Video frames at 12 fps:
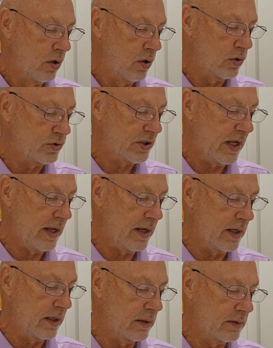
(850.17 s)

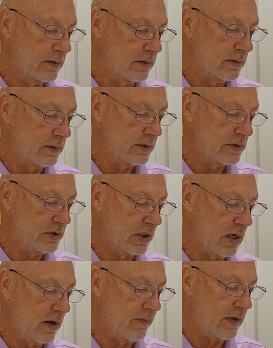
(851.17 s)
Hosea,
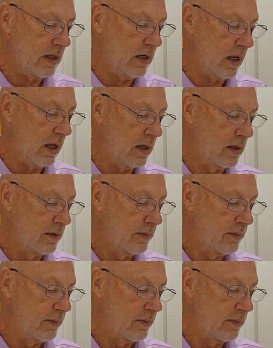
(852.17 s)
son of Elah,